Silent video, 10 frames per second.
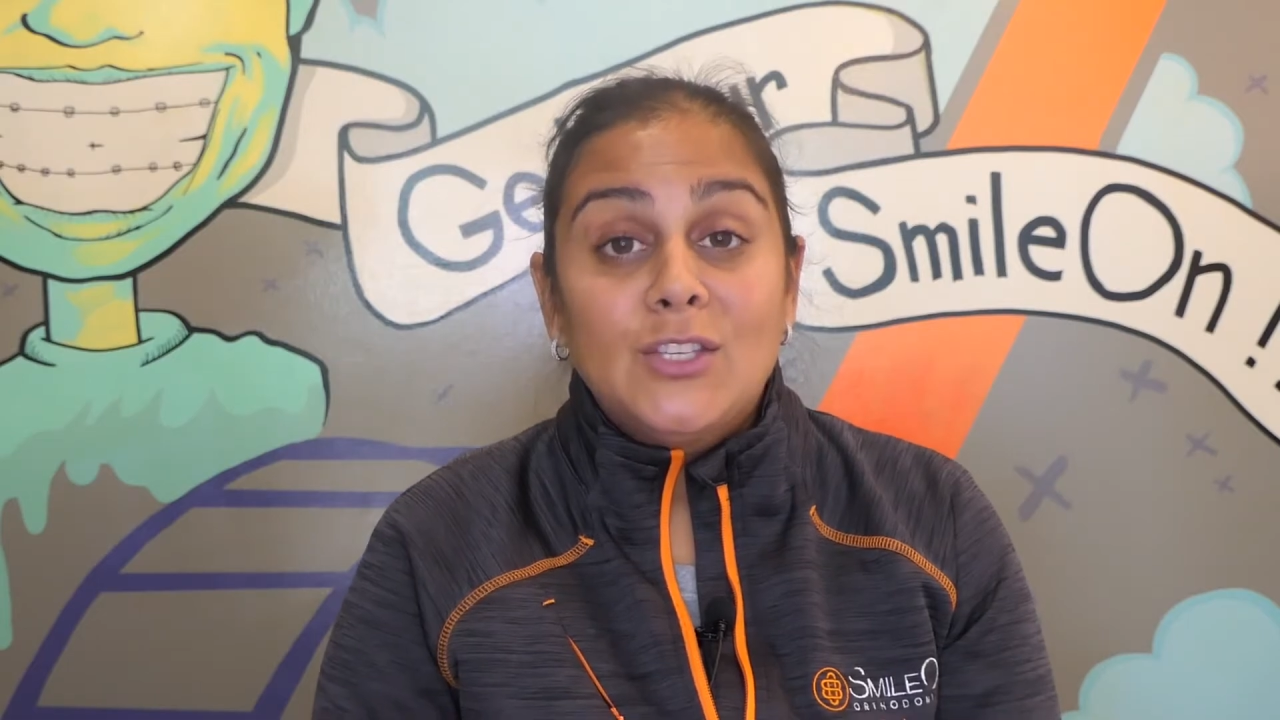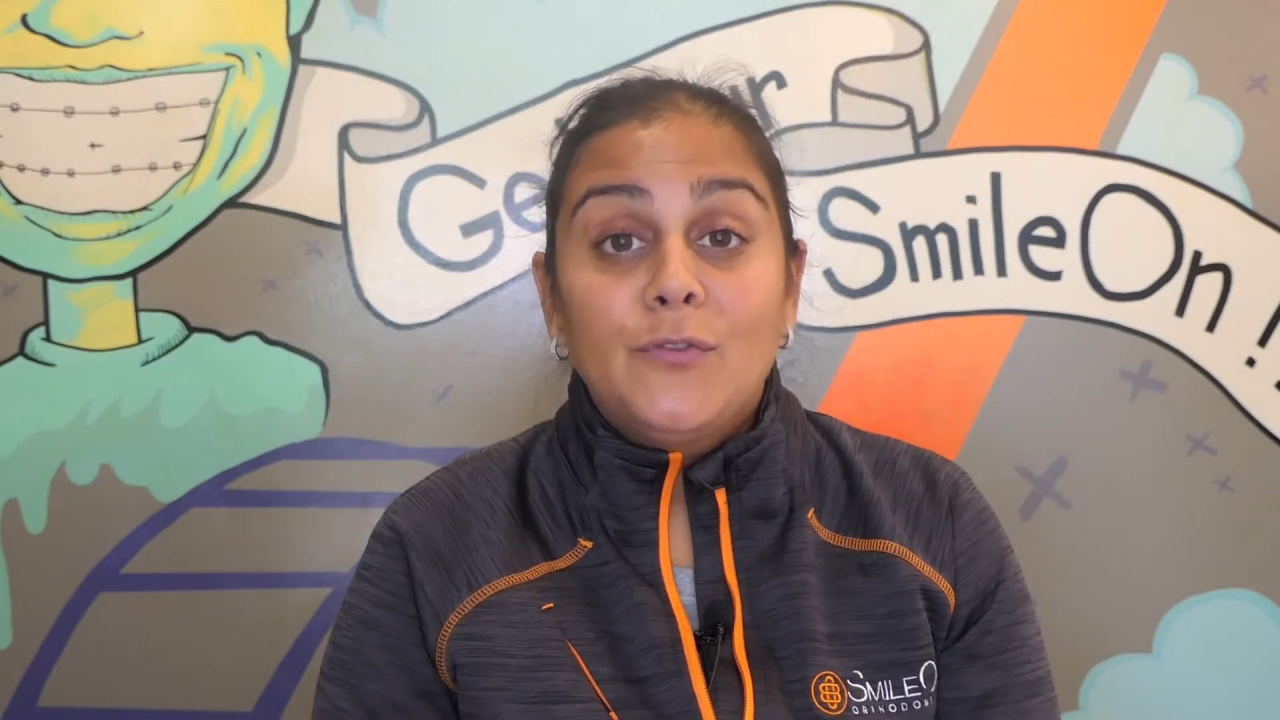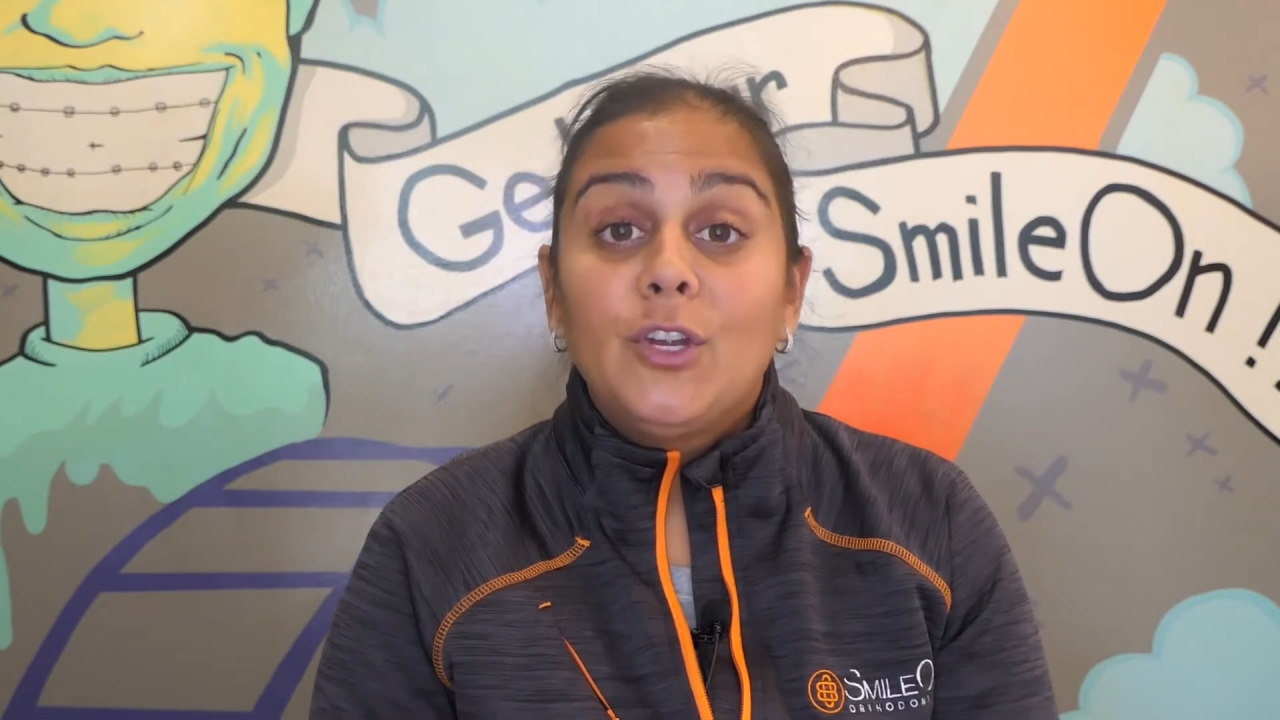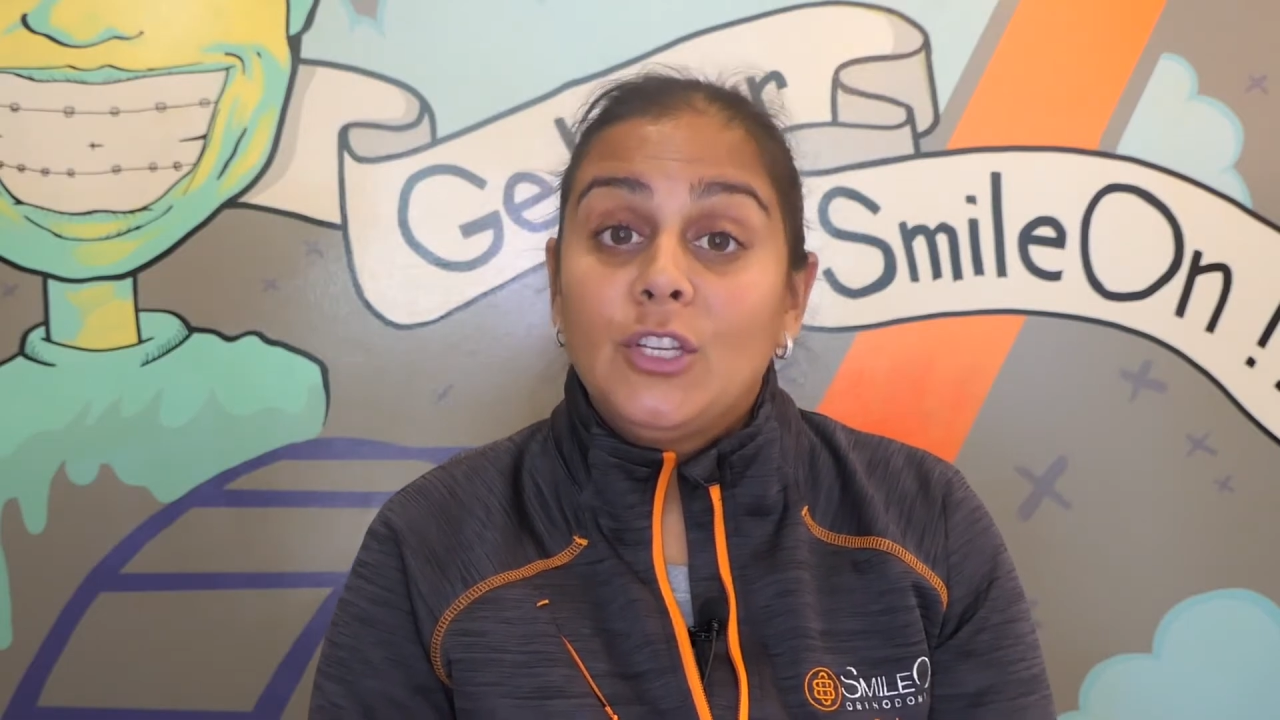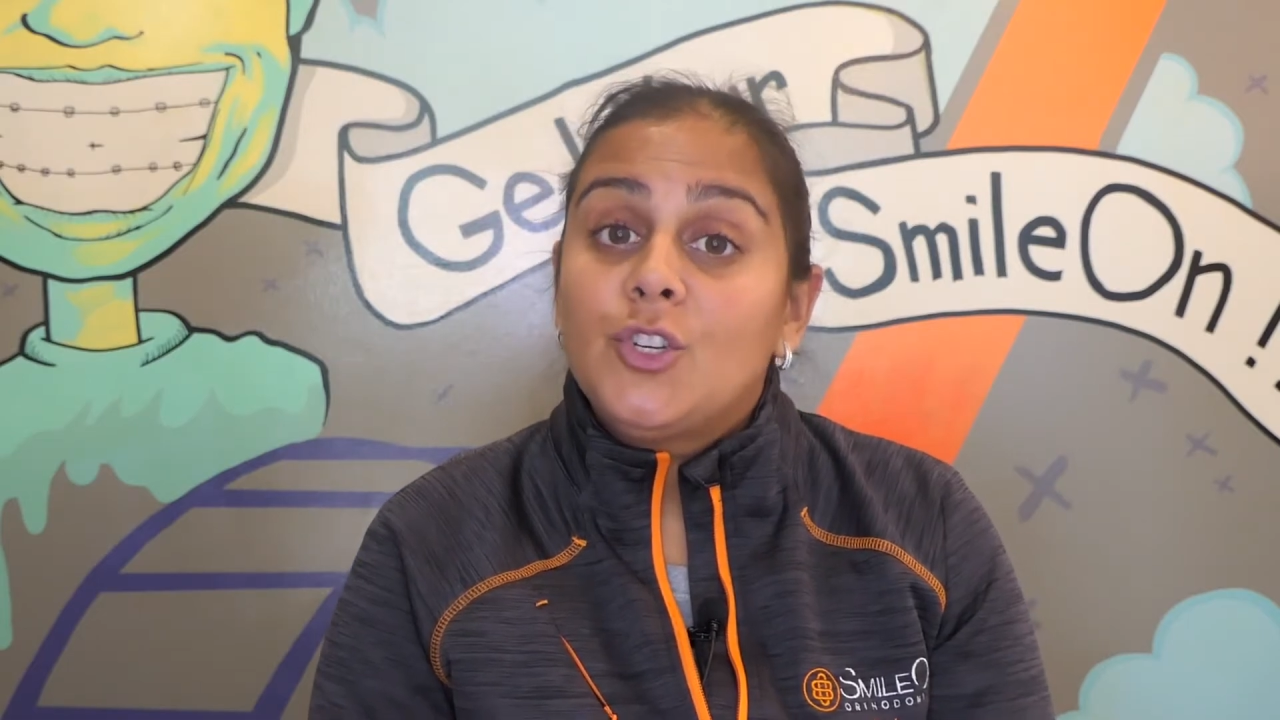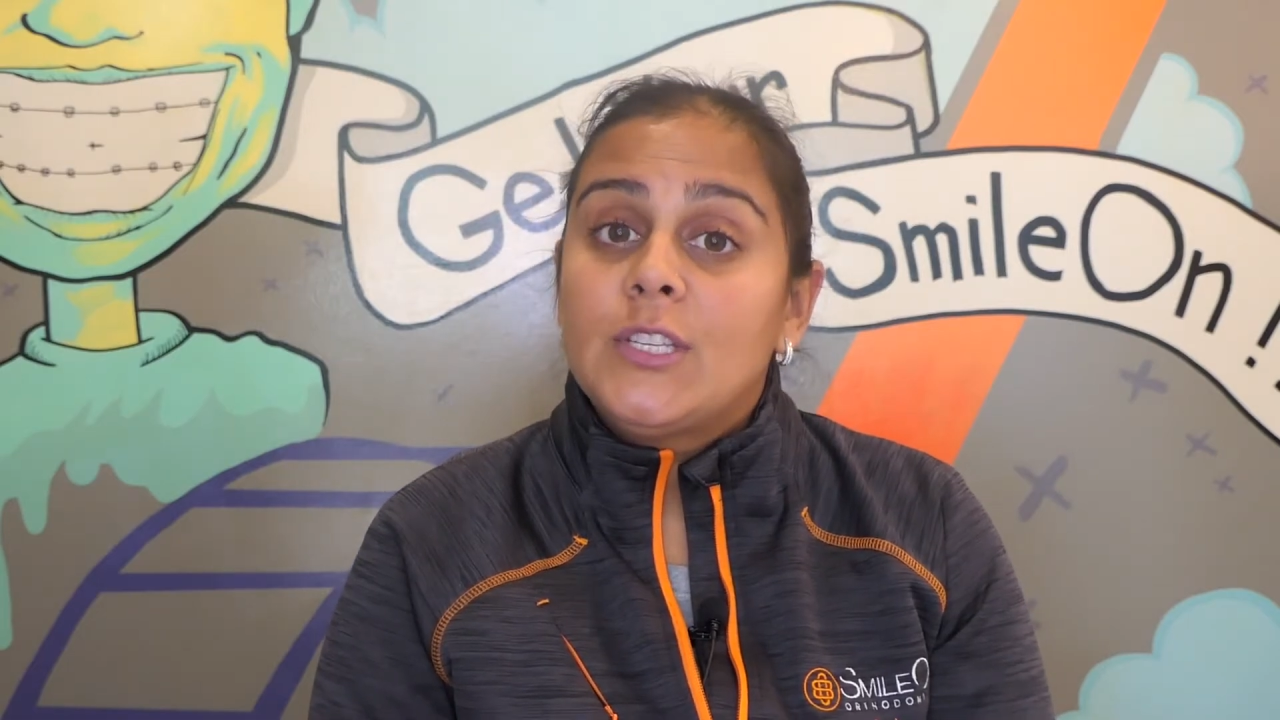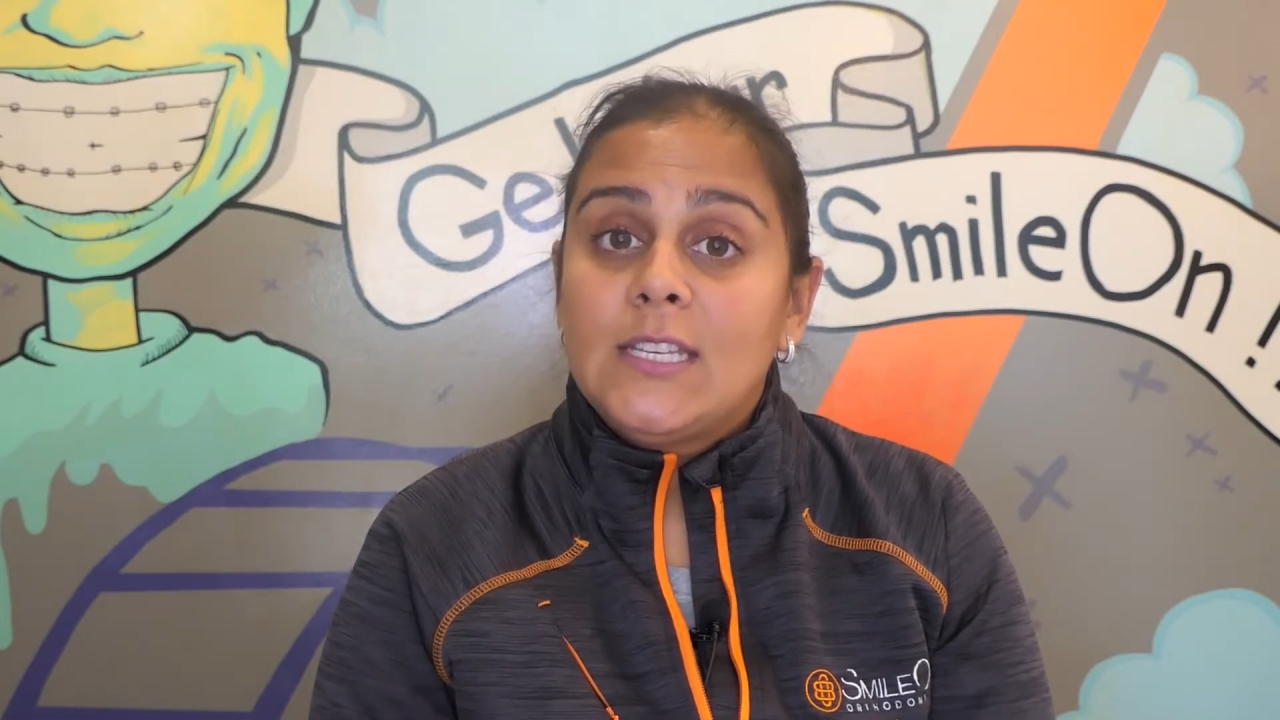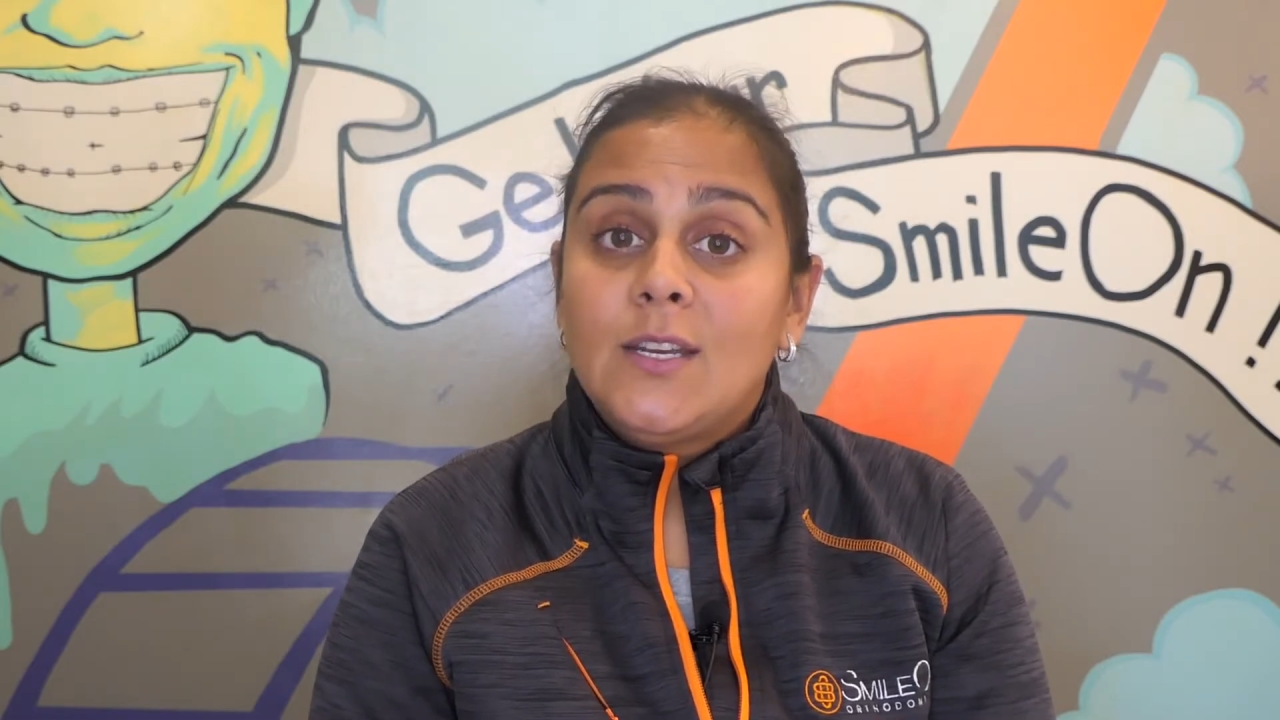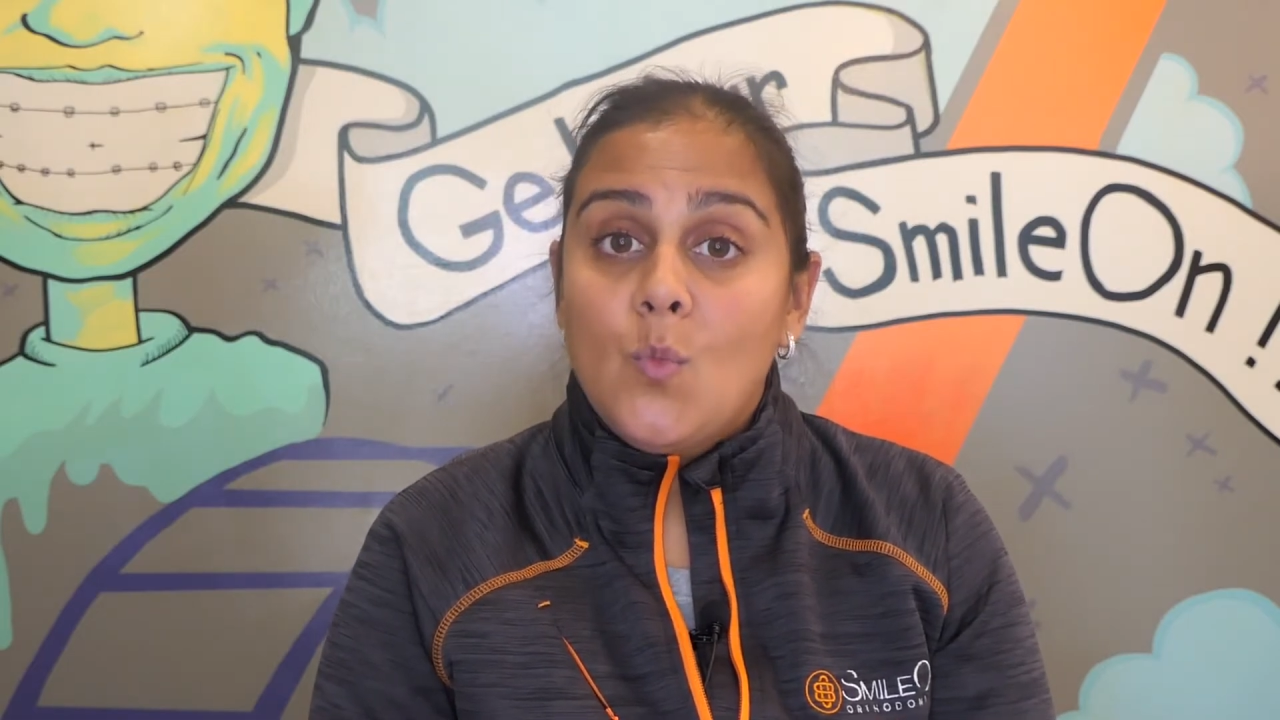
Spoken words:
So if you're interested